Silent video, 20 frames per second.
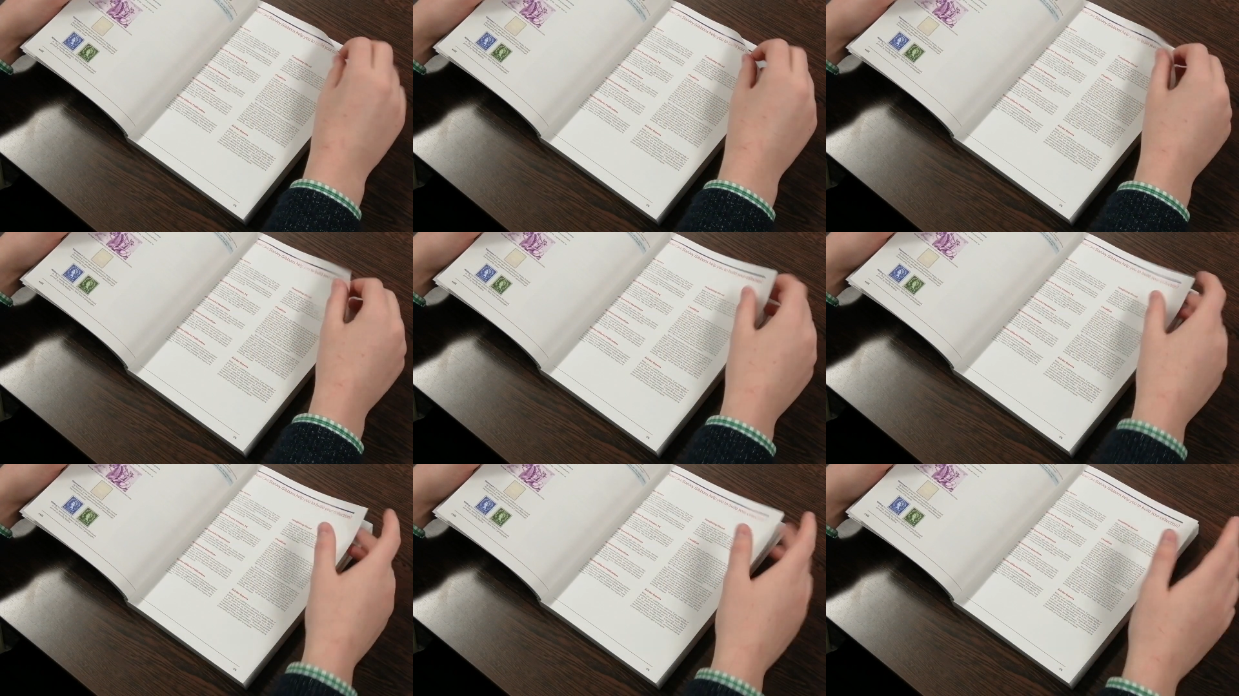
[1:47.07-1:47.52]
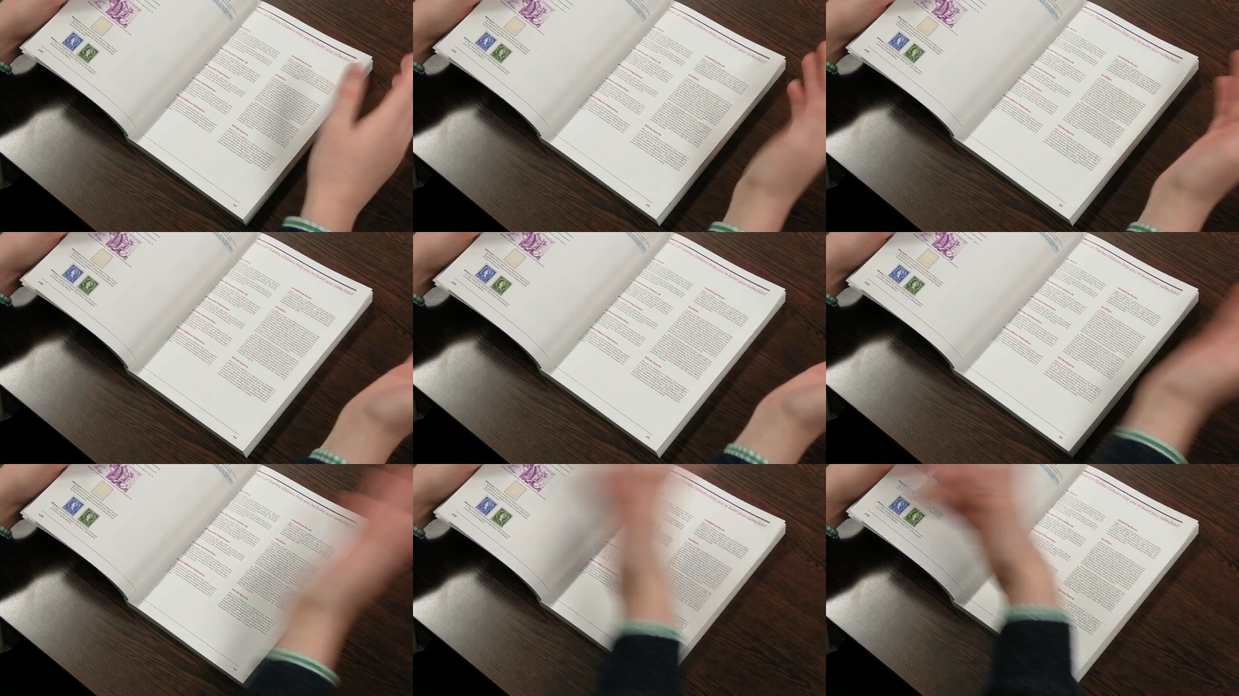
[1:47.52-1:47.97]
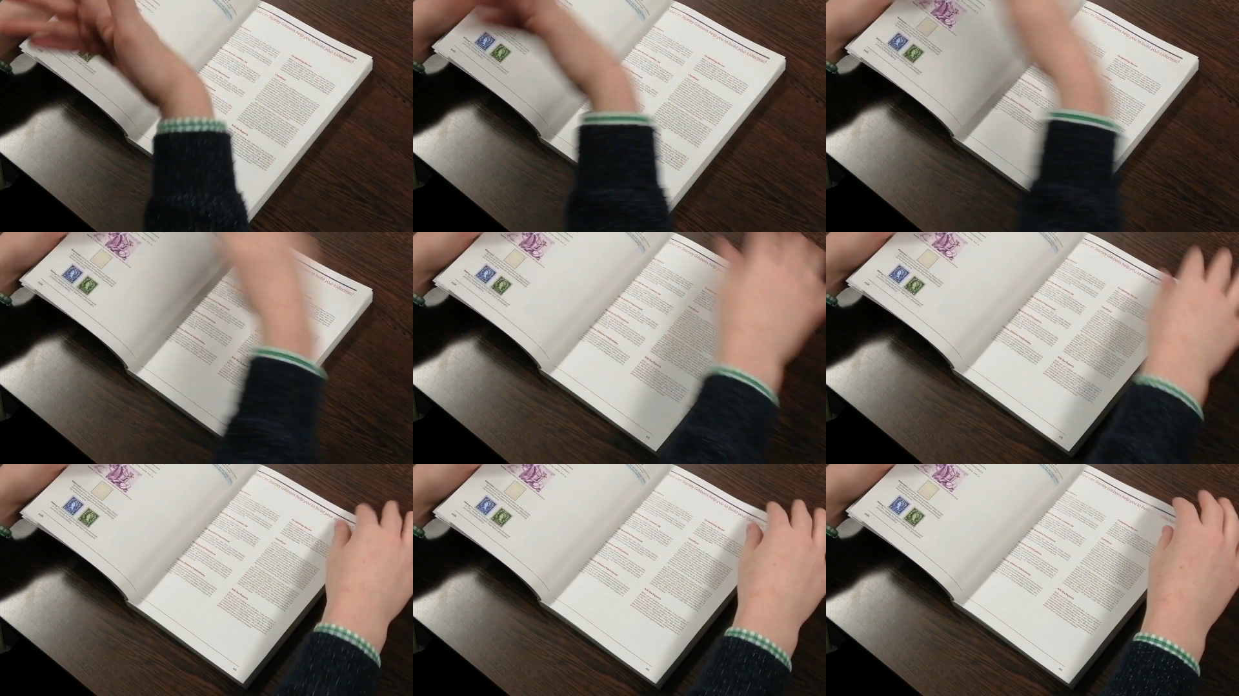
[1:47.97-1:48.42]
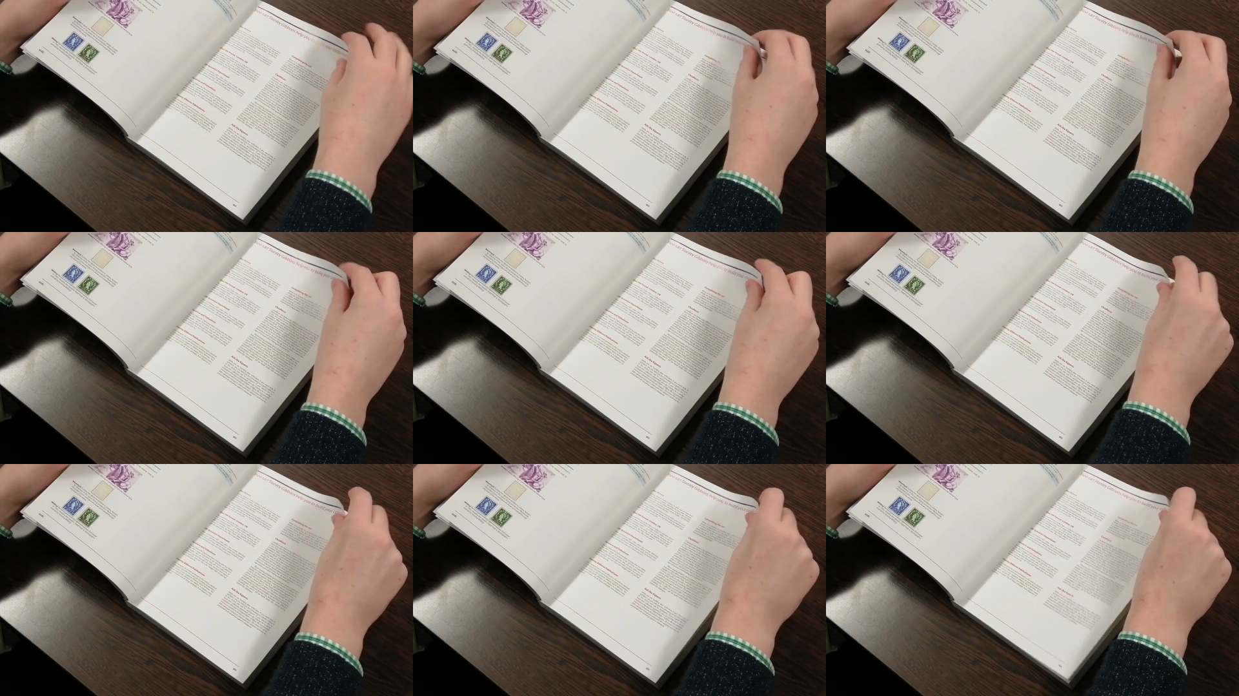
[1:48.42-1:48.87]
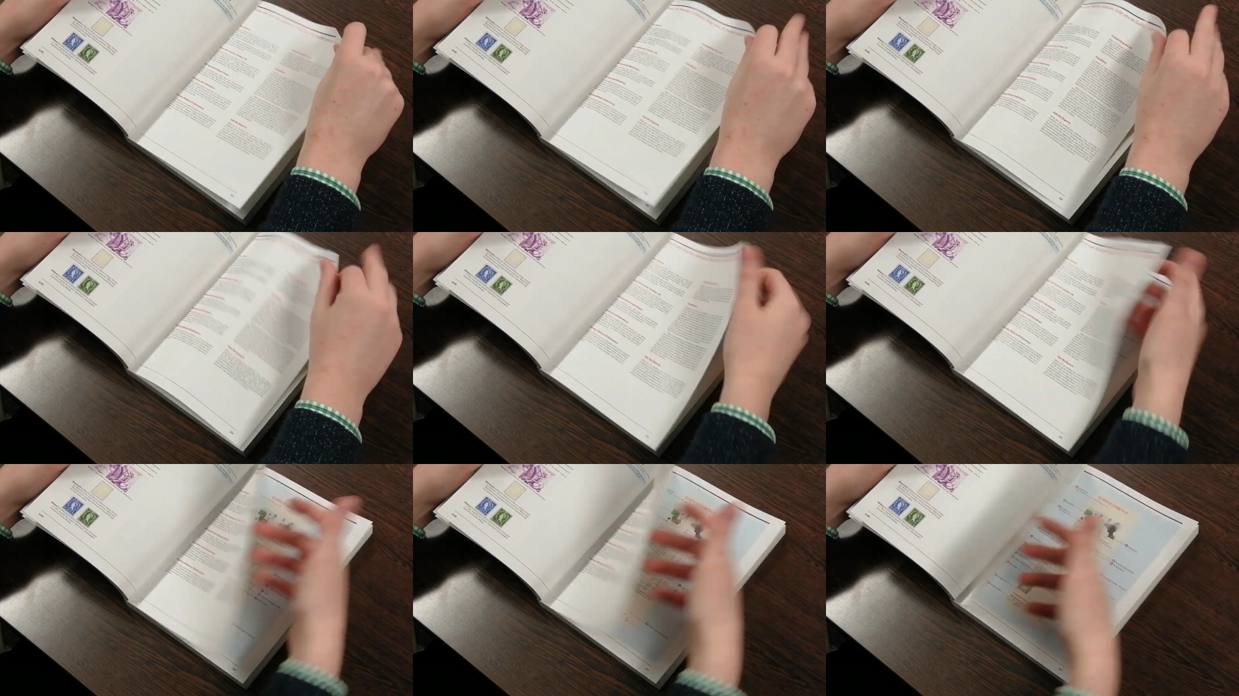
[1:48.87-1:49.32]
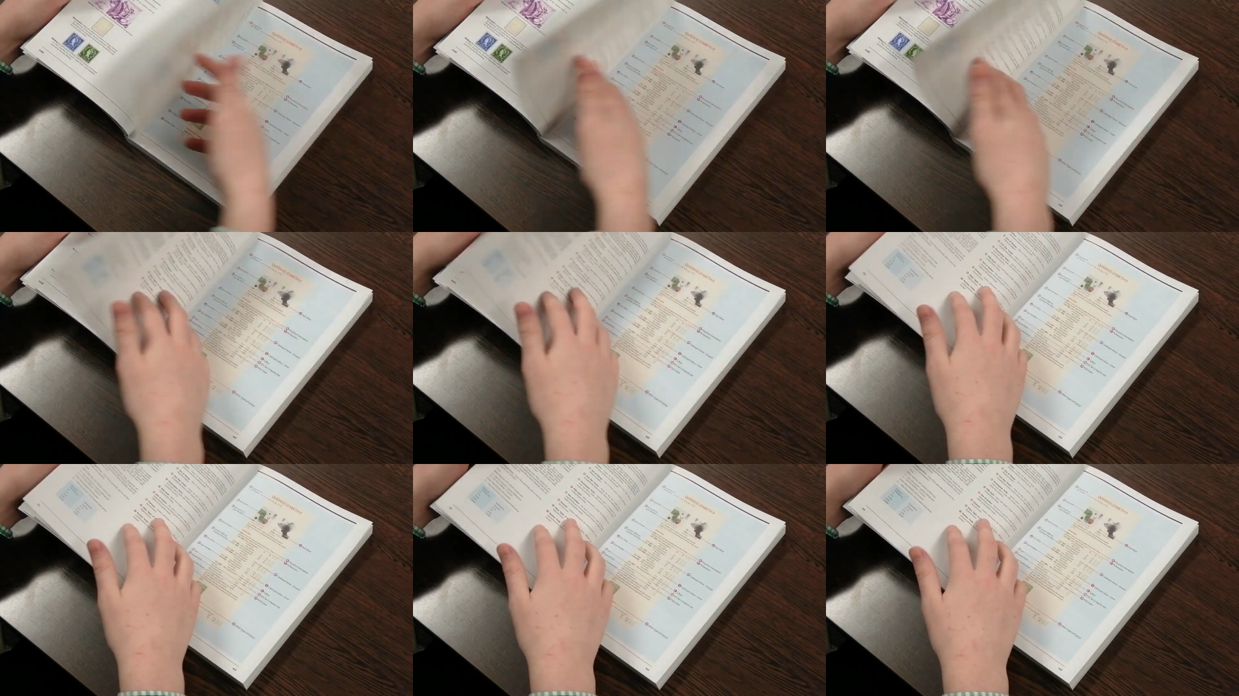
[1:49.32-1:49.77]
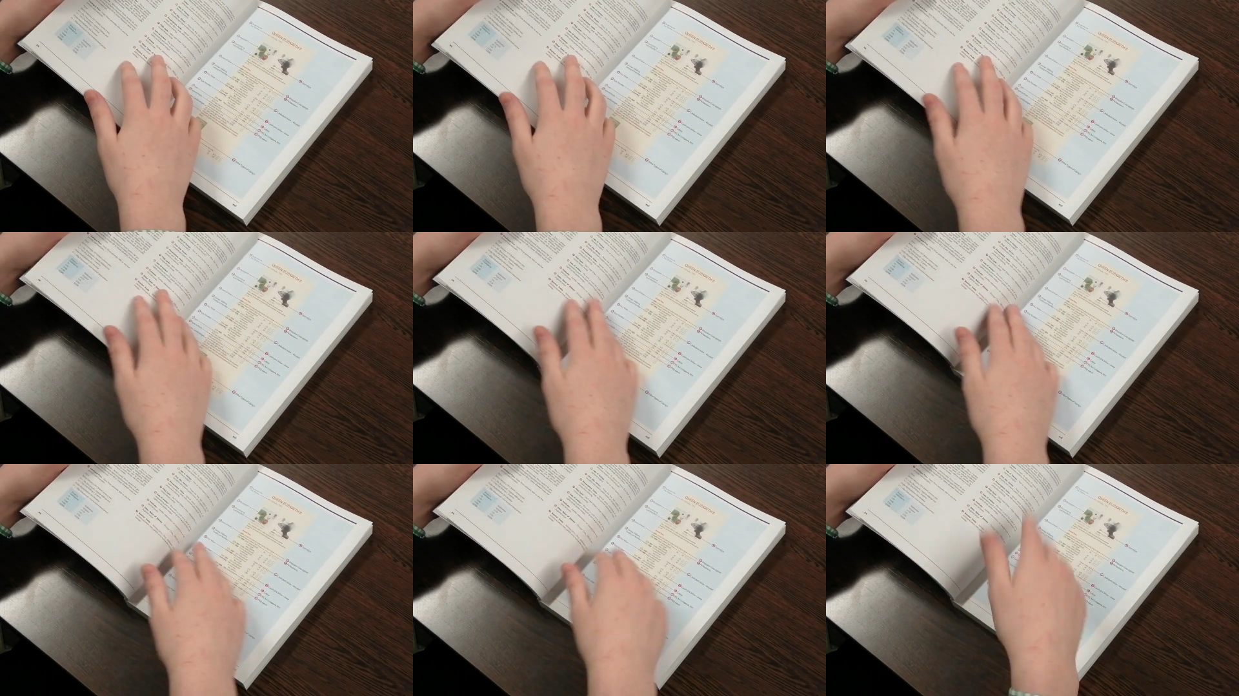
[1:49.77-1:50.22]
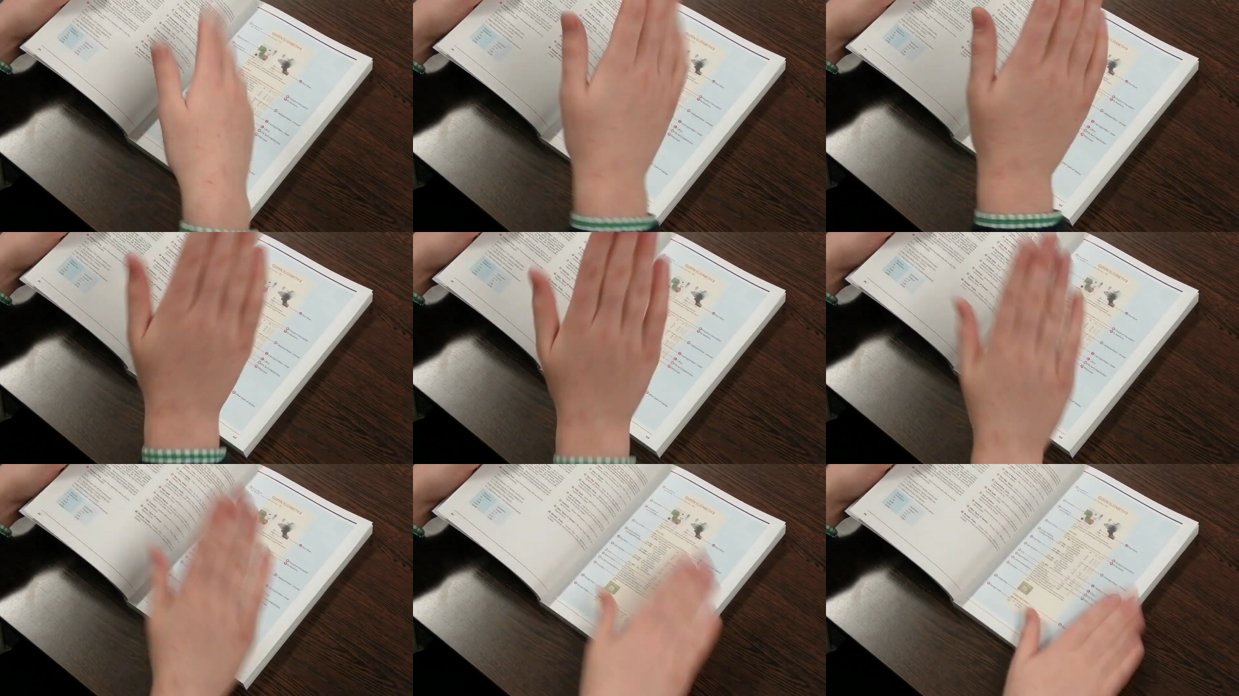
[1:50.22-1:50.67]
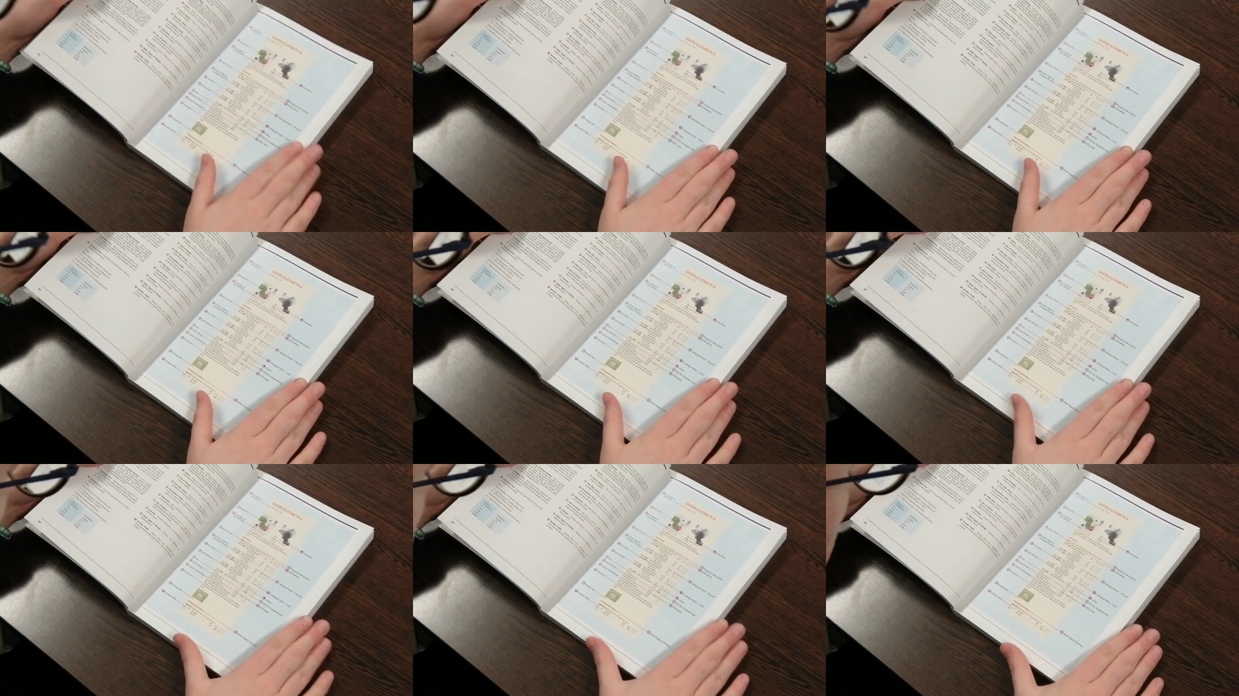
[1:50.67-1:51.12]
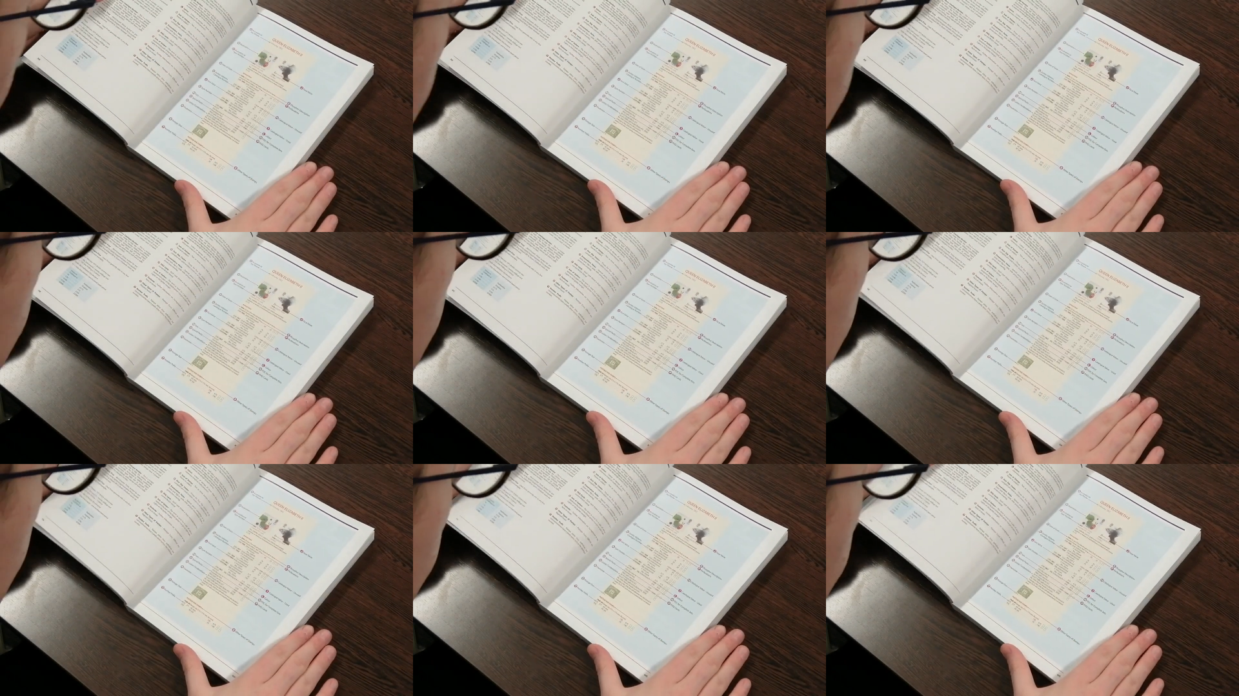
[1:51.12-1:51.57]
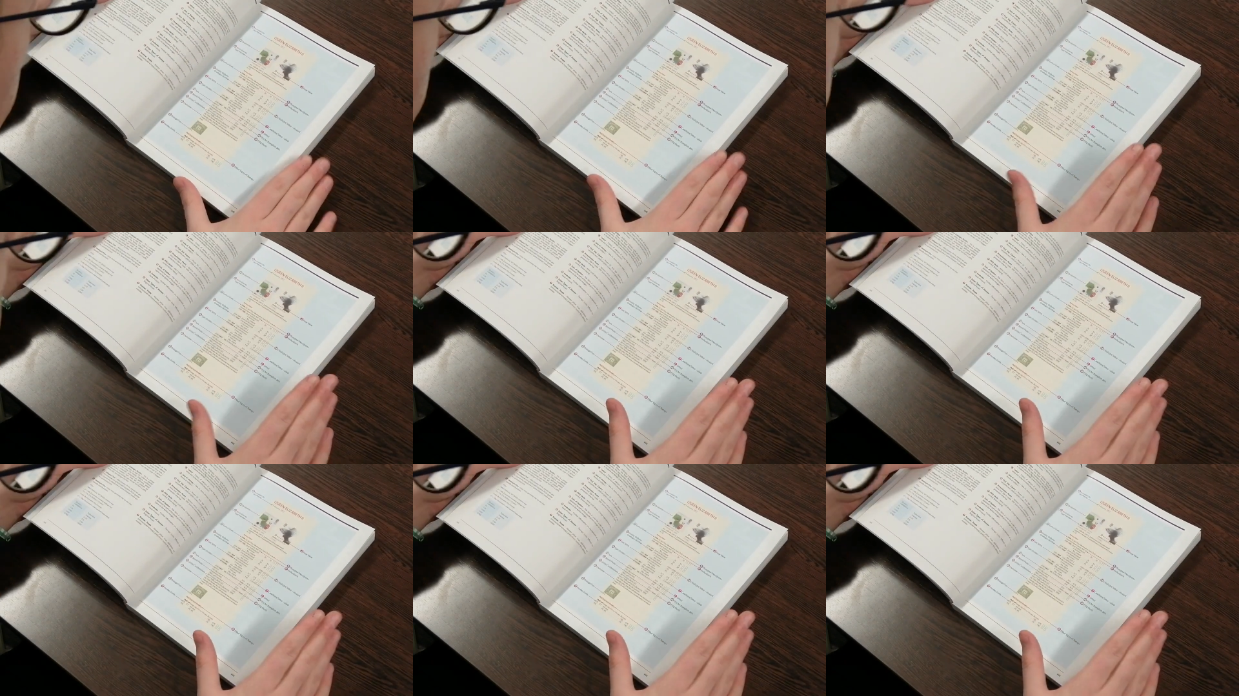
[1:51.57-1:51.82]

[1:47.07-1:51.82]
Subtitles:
(no speaker visible)